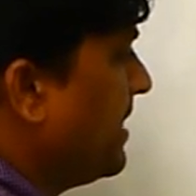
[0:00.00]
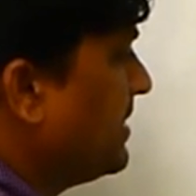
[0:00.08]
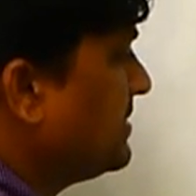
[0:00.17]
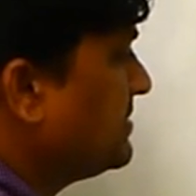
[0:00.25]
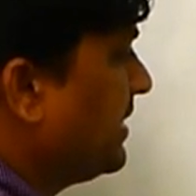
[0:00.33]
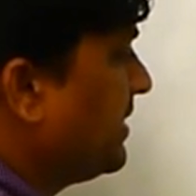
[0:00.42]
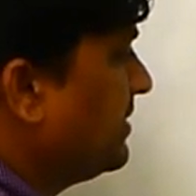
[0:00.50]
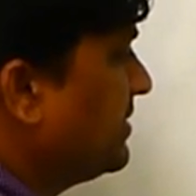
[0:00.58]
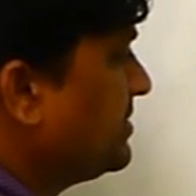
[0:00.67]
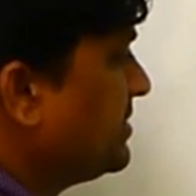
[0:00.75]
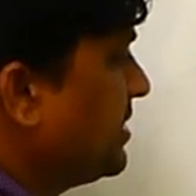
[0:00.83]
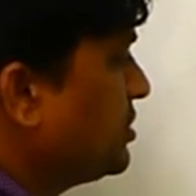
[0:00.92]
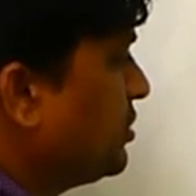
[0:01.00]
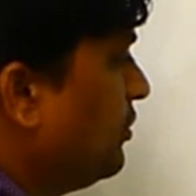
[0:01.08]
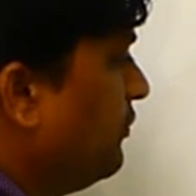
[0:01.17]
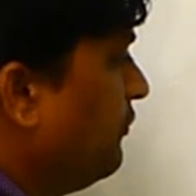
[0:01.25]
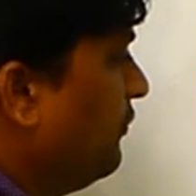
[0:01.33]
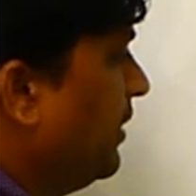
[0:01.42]
Second stage
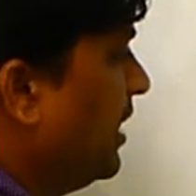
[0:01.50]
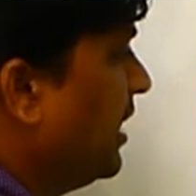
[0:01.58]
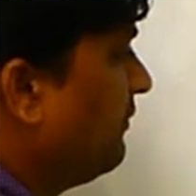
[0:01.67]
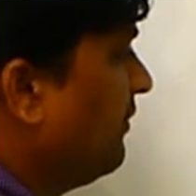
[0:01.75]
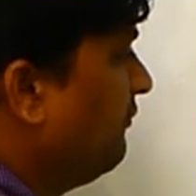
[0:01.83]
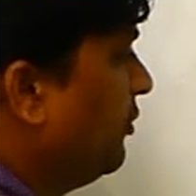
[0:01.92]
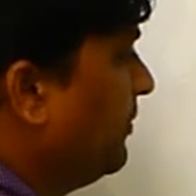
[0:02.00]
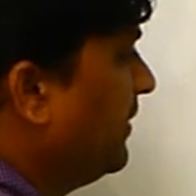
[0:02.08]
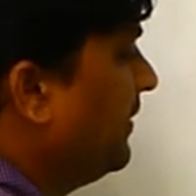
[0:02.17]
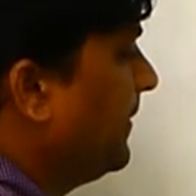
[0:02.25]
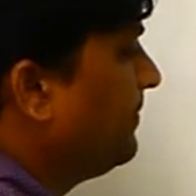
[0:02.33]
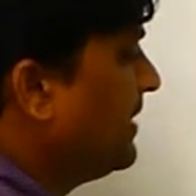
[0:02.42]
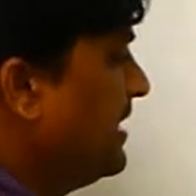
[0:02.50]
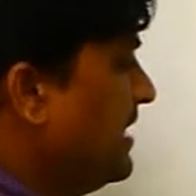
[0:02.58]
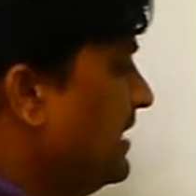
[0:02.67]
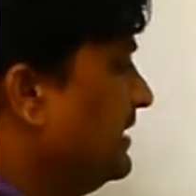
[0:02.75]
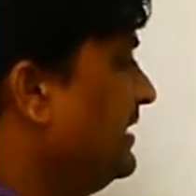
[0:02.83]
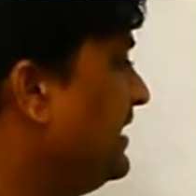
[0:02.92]
of larva will be there.
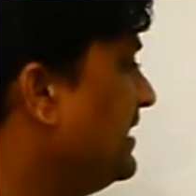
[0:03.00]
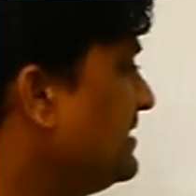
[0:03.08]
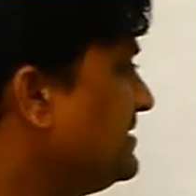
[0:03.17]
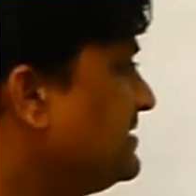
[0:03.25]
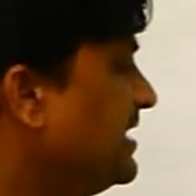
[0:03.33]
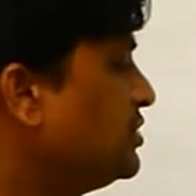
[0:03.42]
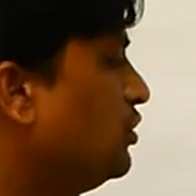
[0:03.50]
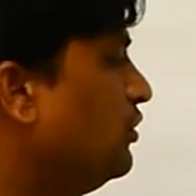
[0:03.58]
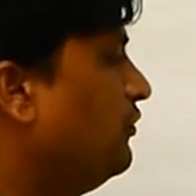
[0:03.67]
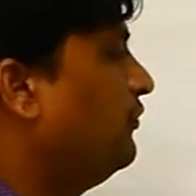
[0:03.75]
The second stage of